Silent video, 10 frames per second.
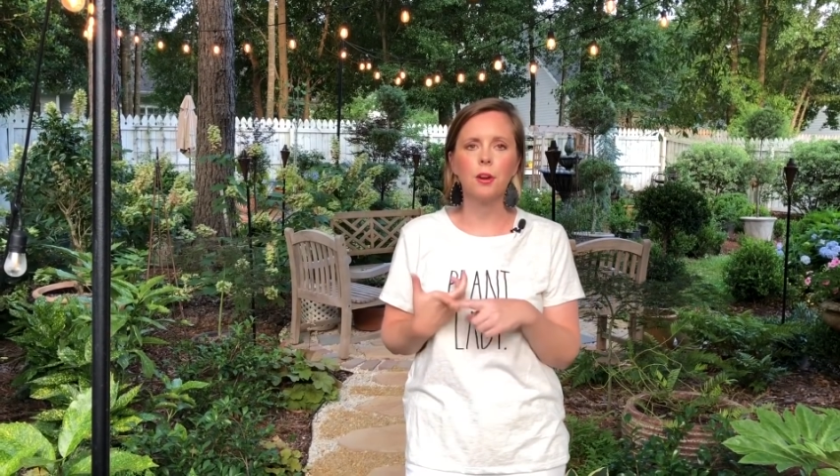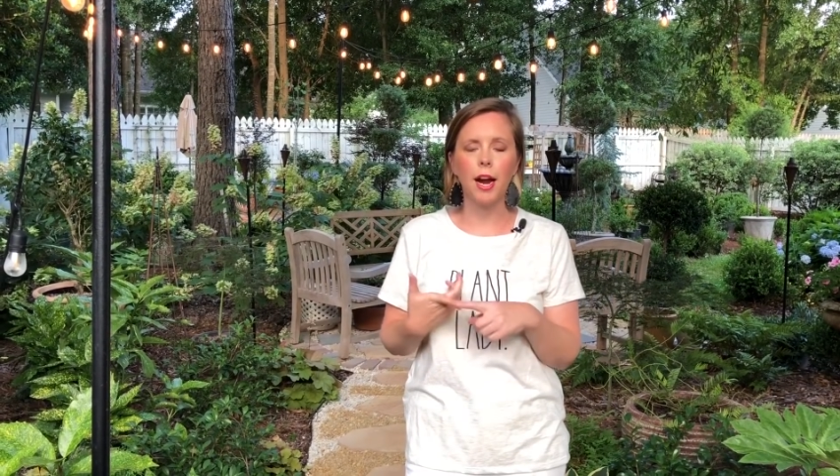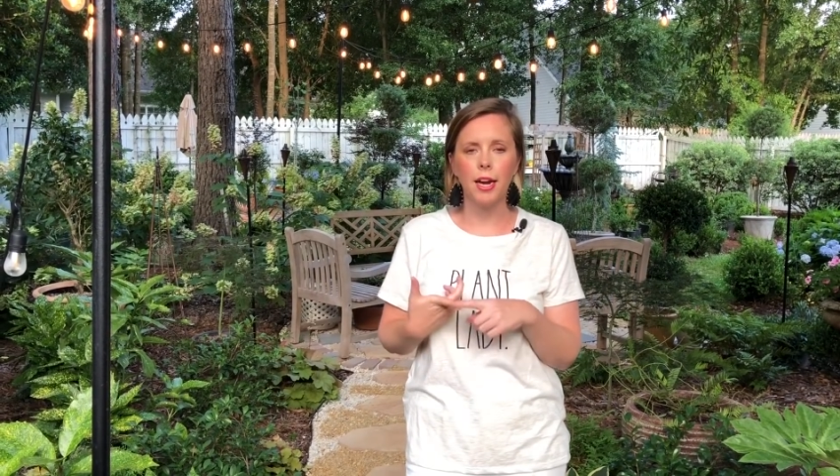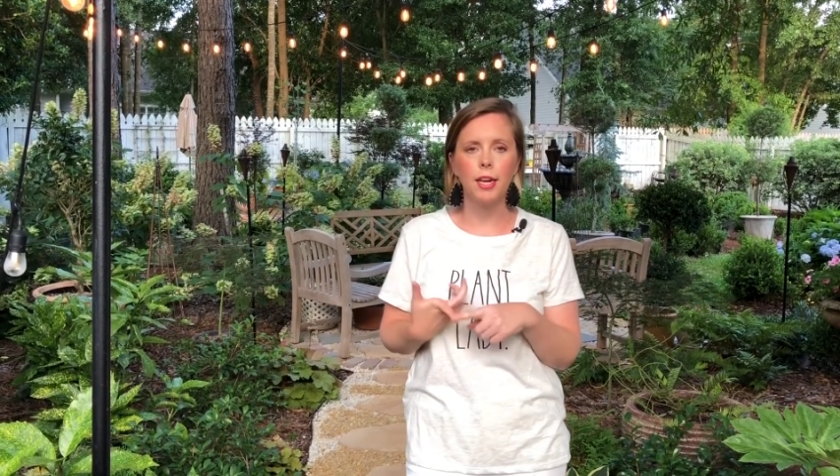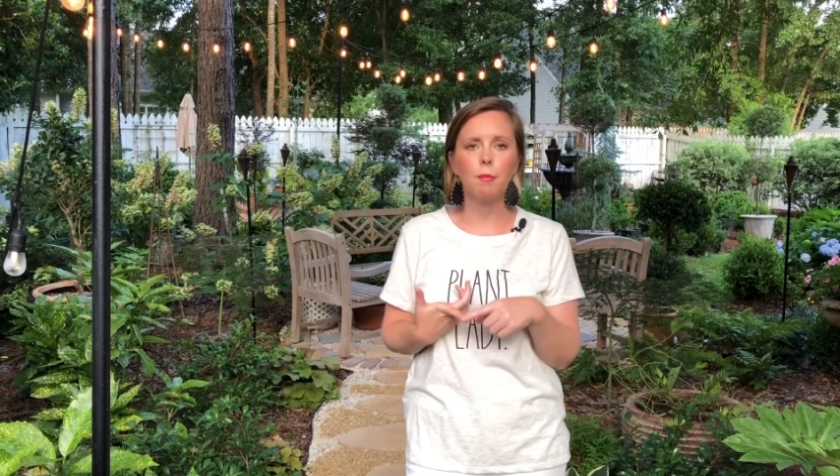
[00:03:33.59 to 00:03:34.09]

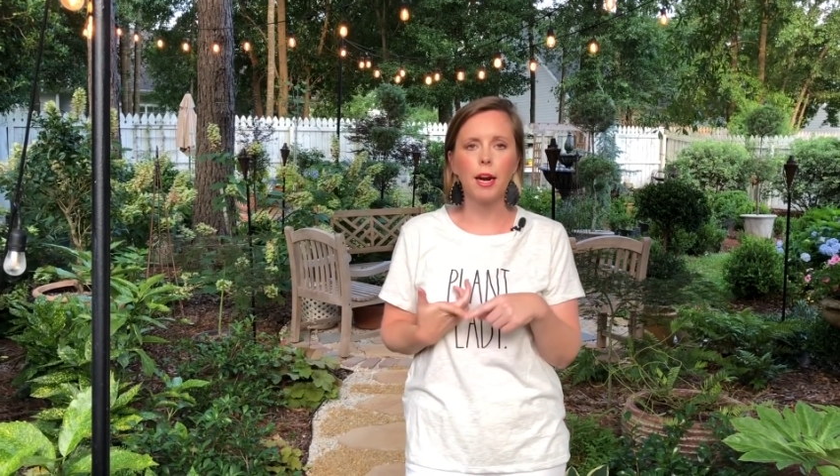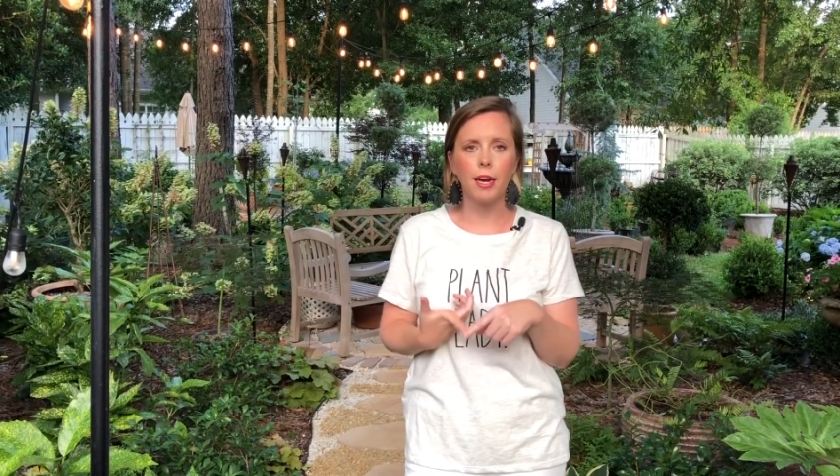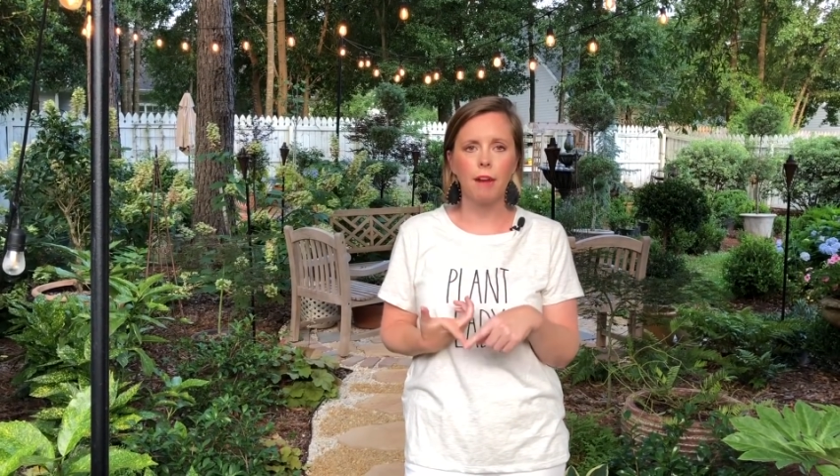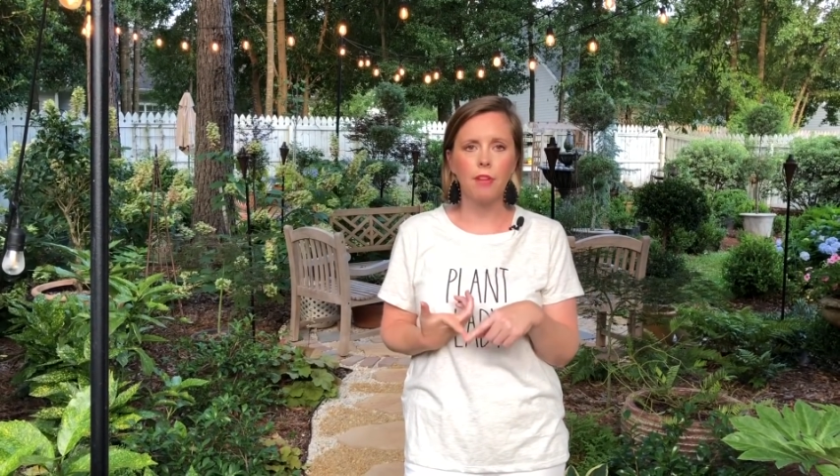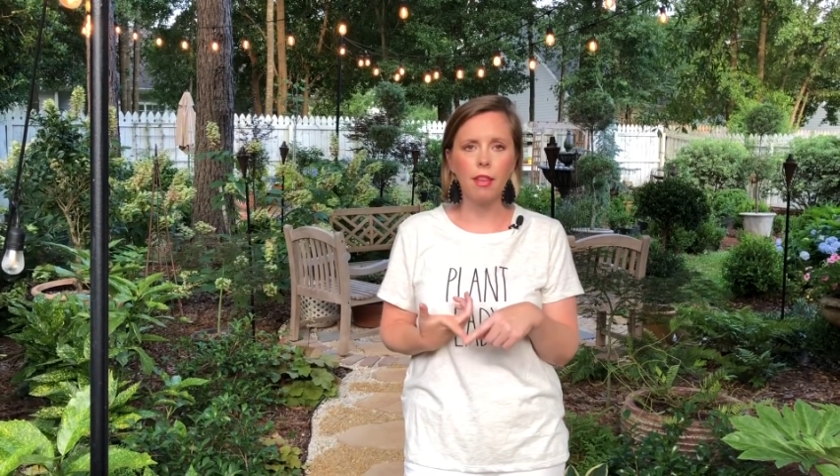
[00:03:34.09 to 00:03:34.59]
hang my
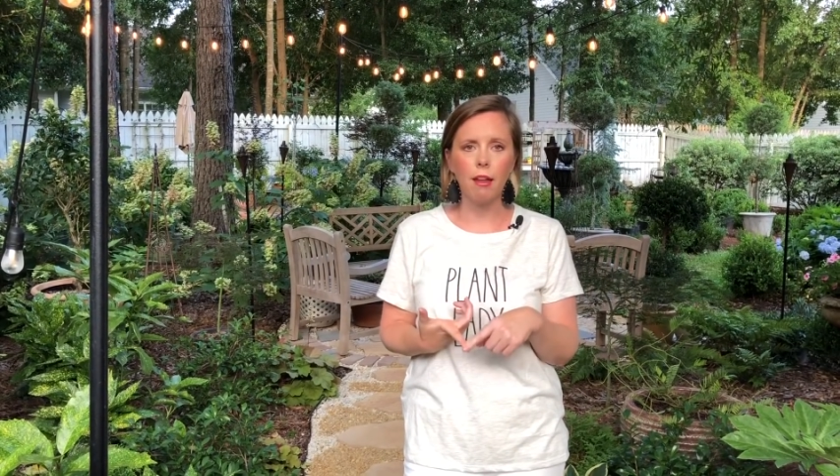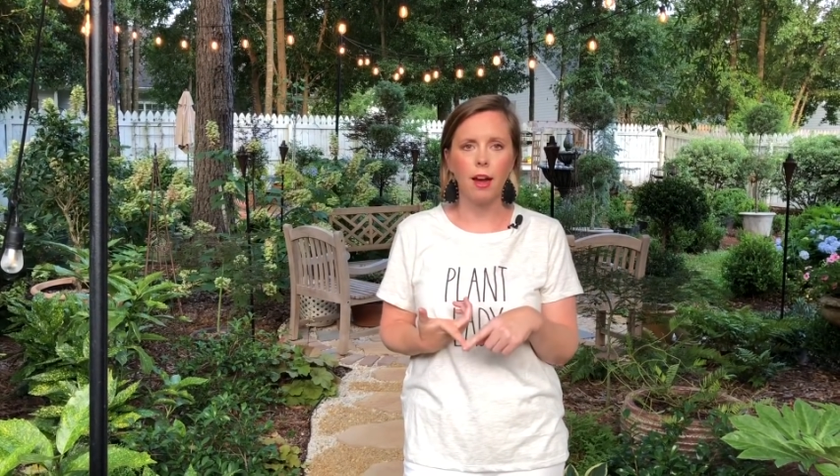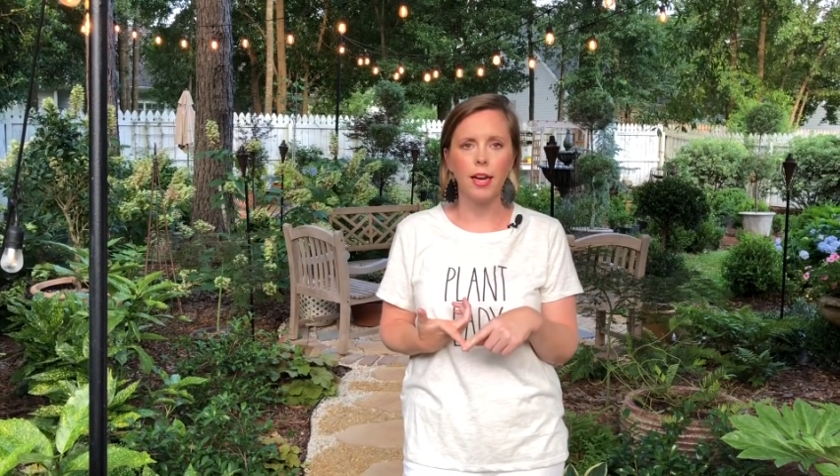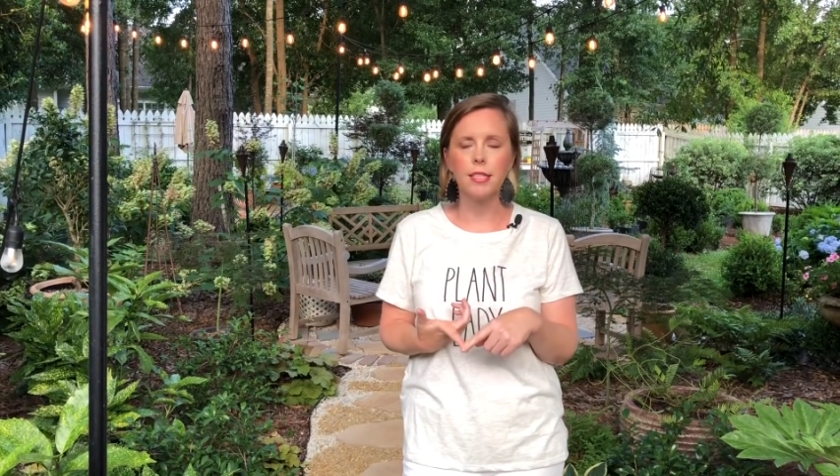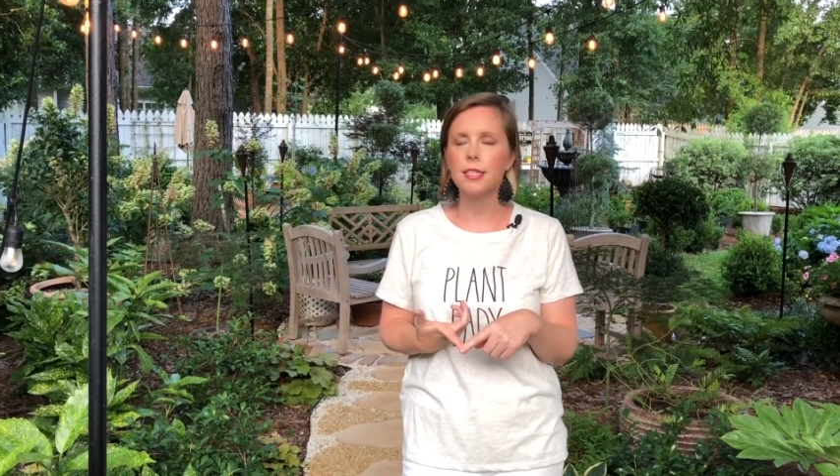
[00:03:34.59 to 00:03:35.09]
cafe
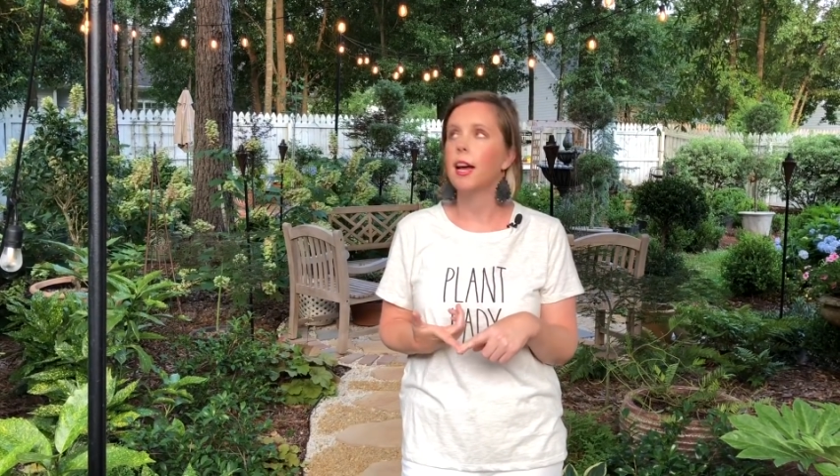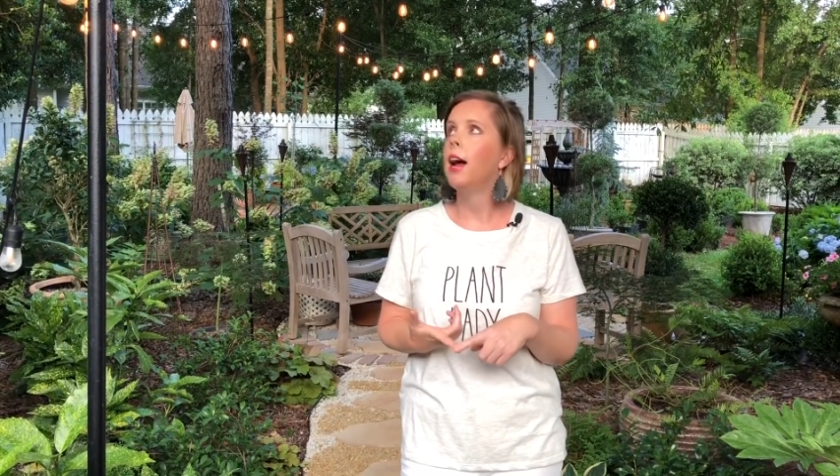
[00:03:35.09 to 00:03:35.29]
lights,